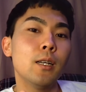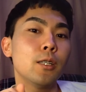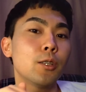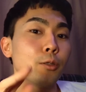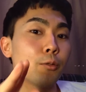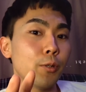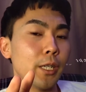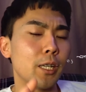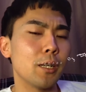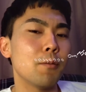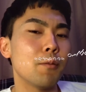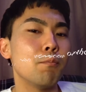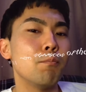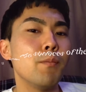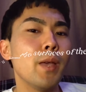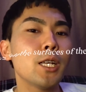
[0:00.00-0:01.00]
3,
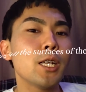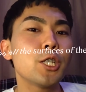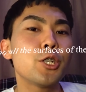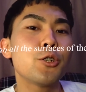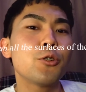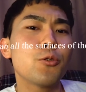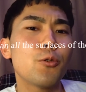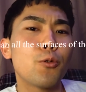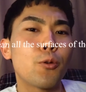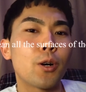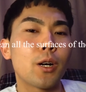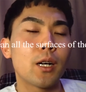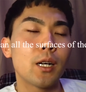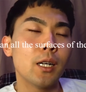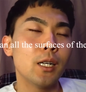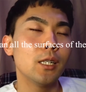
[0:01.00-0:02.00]
make
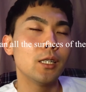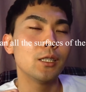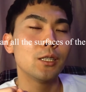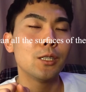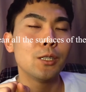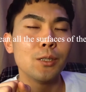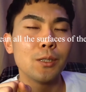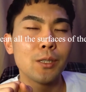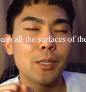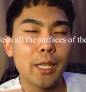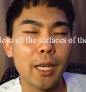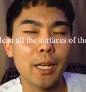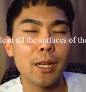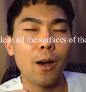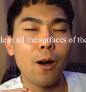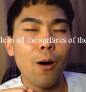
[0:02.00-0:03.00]
sure to
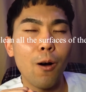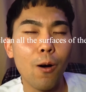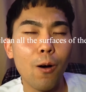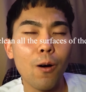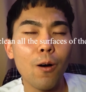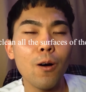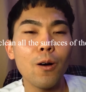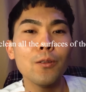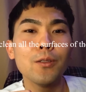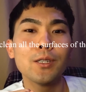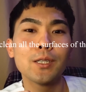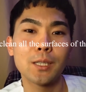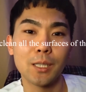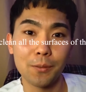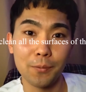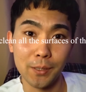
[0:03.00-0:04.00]
get all the
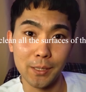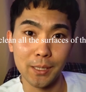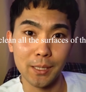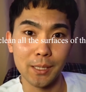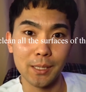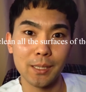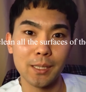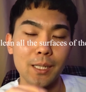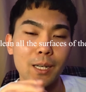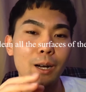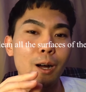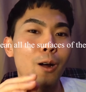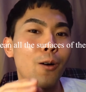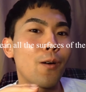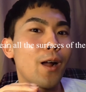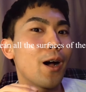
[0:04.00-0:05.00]
surfaces
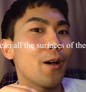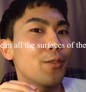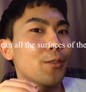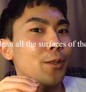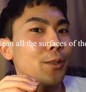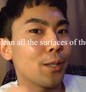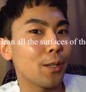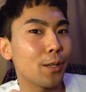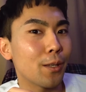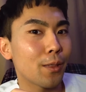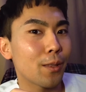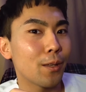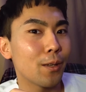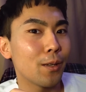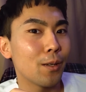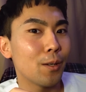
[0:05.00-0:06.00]
around the
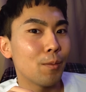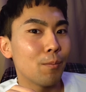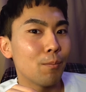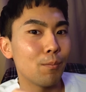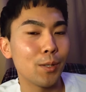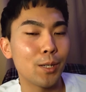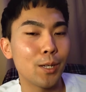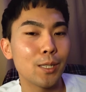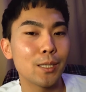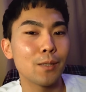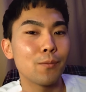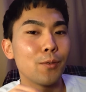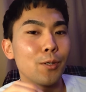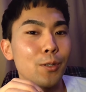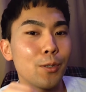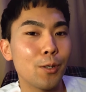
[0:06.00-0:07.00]
teeth, because
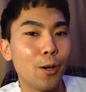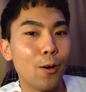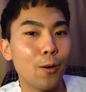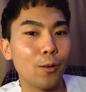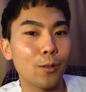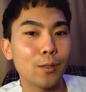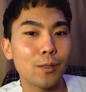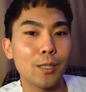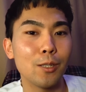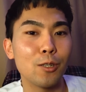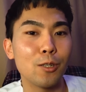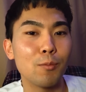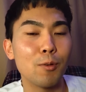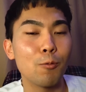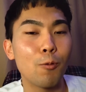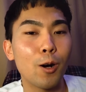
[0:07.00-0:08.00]
if you don't, then
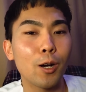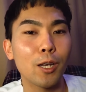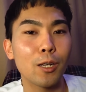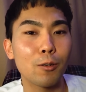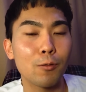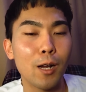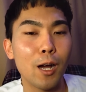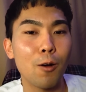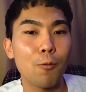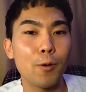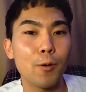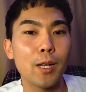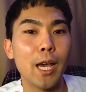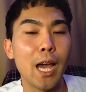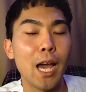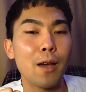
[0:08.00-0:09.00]
you'll be walking around
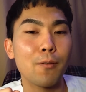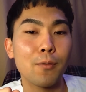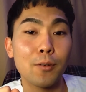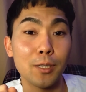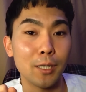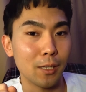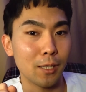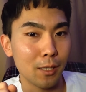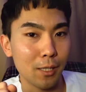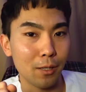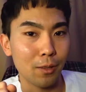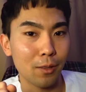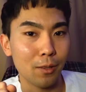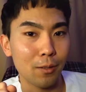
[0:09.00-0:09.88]
with half clean teeth.